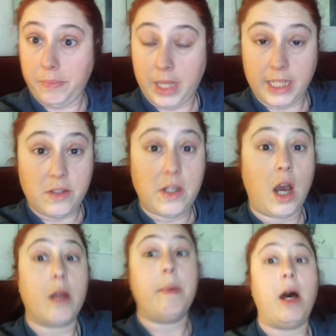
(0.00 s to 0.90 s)
let's
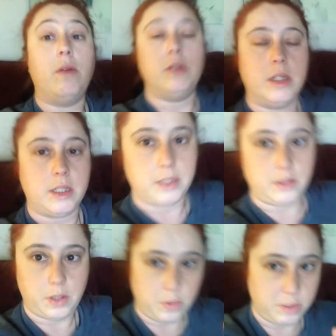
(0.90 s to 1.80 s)
talk about
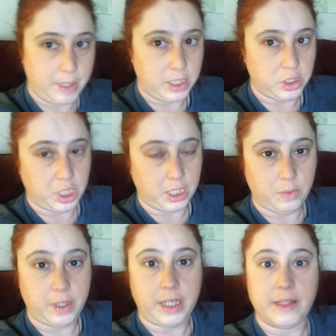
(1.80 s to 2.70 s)
no spend of
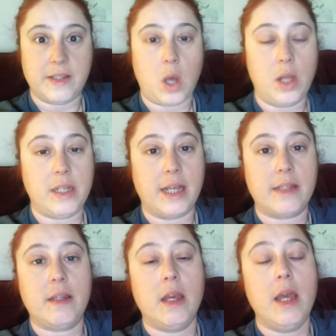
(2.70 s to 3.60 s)
January in this
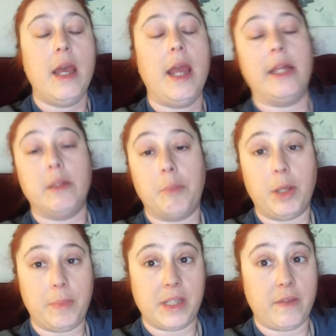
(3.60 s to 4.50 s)
context and the
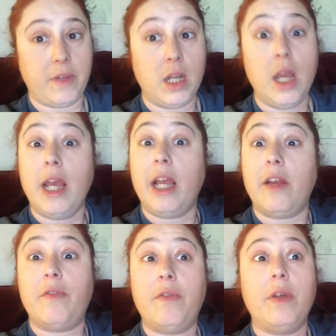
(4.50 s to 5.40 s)
purpose of it.
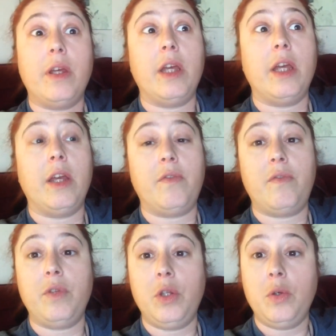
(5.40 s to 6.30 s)
If
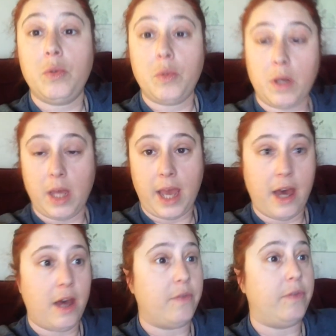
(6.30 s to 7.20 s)
if you
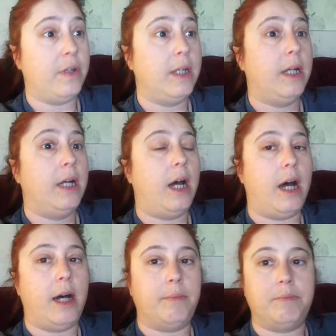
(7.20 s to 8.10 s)
have
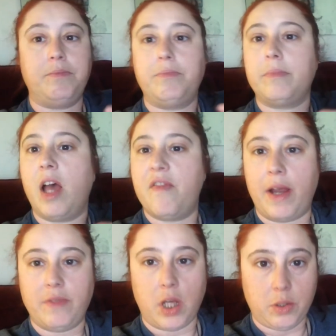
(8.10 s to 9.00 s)
um, a
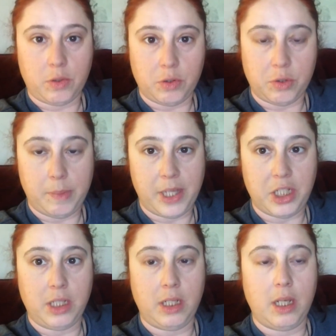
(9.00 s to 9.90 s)
five dollar grocery
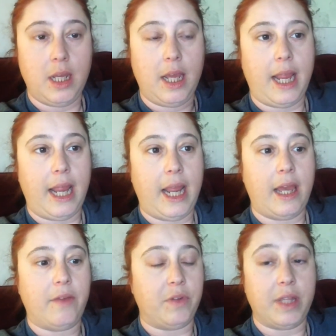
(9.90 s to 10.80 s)
budget
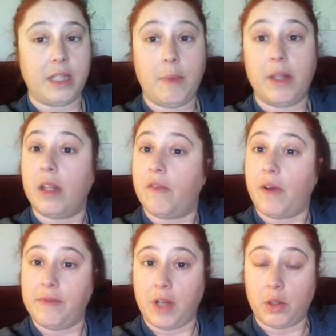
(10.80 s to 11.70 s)
and for this month and a
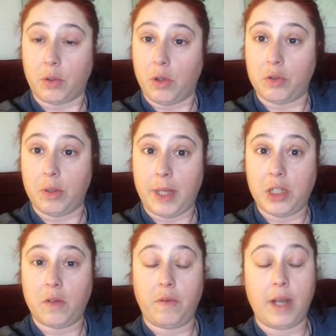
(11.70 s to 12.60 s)
five dollar grocery
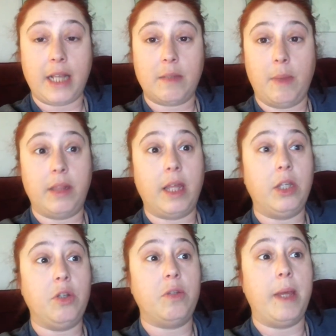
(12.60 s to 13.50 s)
budget for next month,
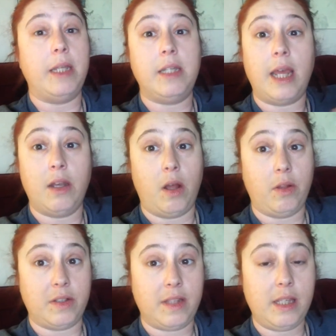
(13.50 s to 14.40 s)
and you spend ten
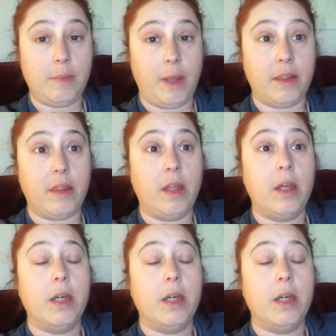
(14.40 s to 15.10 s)
dollars this month,